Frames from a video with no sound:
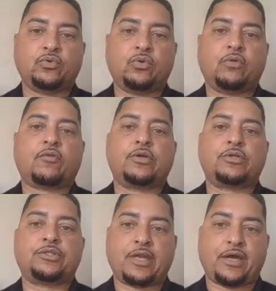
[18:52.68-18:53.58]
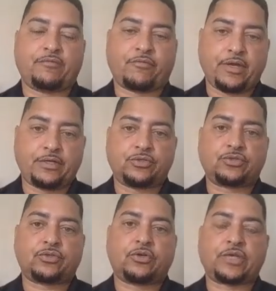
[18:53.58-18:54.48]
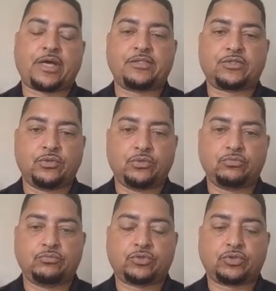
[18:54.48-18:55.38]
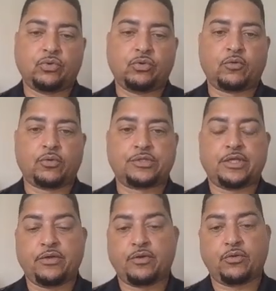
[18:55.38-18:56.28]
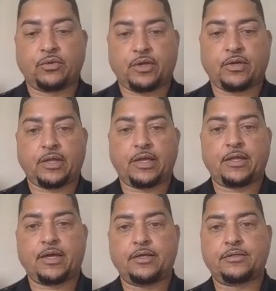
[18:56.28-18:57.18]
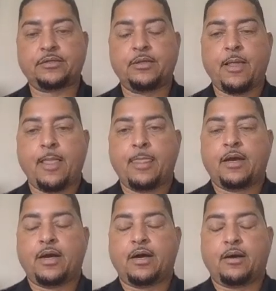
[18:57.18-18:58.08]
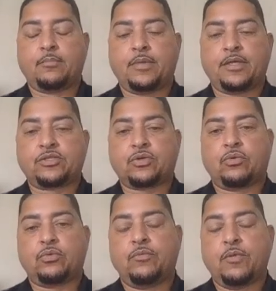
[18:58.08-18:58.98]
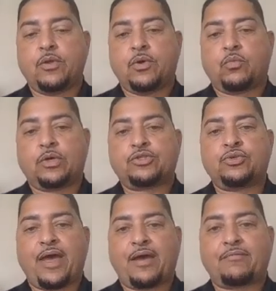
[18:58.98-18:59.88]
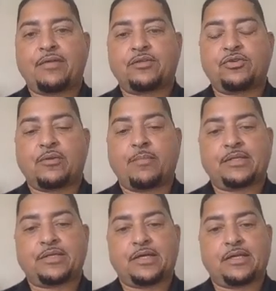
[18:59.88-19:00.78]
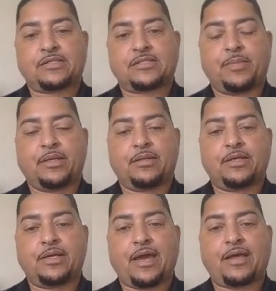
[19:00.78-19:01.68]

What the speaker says: of origin, 9th grade, you start your high school of origin, here in North Carolina, that is. And so once you have that, you can maintain that stability